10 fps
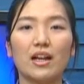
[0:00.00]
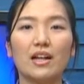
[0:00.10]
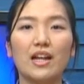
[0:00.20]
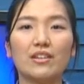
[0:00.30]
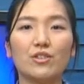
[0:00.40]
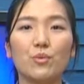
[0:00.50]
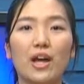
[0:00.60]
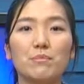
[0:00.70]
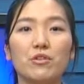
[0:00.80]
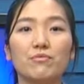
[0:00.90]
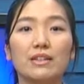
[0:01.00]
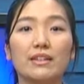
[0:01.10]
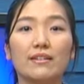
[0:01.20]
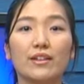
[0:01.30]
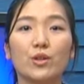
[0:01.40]
A nationwide movement
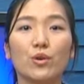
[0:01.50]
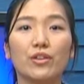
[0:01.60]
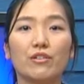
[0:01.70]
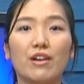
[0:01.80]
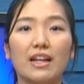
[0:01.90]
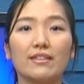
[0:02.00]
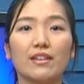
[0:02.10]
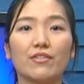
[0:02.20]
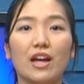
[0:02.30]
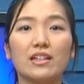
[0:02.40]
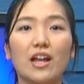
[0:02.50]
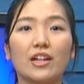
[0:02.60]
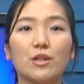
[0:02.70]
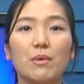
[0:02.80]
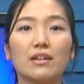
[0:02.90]
to secure the rights of
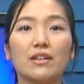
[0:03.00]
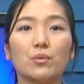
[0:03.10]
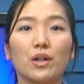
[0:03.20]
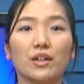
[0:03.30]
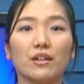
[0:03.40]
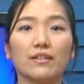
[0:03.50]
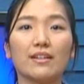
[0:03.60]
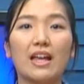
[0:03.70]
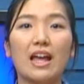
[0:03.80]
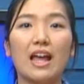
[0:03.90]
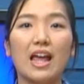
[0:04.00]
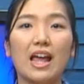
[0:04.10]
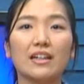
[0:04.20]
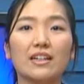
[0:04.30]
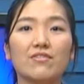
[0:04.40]
undocumented workers
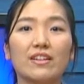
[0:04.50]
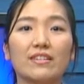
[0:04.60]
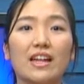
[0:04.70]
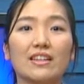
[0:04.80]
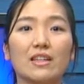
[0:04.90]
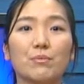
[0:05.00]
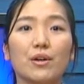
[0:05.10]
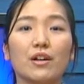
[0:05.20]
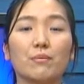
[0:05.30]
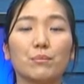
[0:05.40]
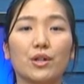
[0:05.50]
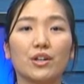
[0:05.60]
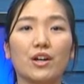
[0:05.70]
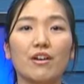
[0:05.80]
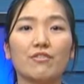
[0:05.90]
and investigate the
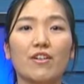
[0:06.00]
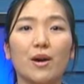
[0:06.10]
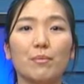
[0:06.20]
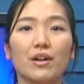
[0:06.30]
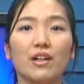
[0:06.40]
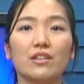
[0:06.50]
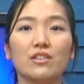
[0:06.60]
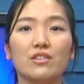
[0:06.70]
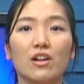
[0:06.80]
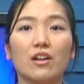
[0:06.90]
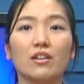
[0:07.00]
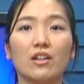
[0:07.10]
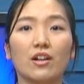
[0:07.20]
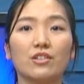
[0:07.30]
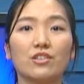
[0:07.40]
murder of farmer Jung
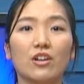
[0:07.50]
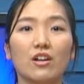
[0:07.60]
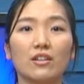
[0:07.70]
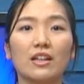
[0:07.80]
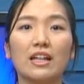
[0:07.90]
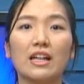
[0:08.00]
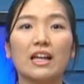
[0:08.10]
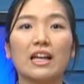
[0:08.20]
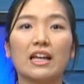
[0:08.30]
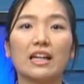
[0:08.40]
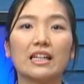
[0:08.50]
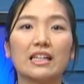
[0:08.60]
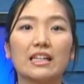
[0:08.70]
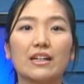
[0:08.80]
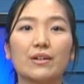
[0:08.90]
Yeon-chol
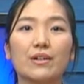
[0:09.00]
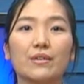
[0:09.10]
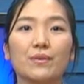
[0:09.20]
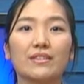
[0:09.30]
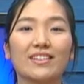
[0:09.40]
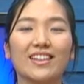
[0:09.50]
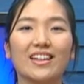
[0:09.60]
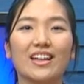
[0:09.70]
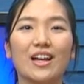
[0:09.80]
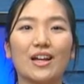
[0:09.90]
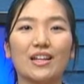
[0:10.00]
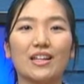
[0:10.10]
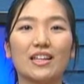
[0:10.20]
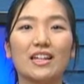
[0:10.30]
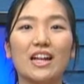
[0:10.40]
was
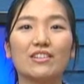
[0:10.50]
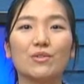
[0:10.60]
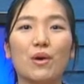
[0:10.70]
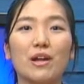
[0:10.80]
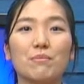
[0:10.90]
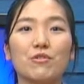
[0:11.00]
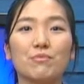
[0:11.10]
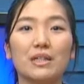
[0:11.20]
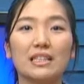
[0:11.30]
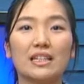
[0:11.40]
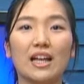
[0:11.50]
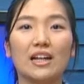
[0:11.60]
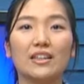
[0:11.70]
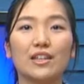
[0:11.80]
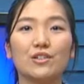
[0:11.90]
in a nationwide movement
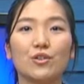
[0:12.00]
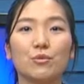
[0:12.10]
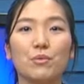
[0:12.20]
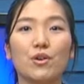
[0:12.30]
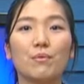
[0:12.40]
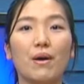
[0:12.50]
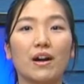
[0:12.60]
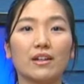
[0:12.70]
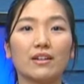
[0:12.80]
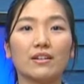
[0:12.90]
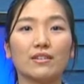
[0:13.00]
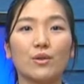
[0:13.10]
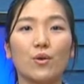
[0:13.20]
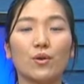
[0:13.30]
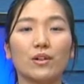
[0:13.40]
held in Jongmyo Park,
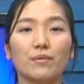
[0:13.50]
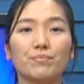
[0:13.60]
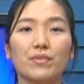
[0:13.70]
Seoul.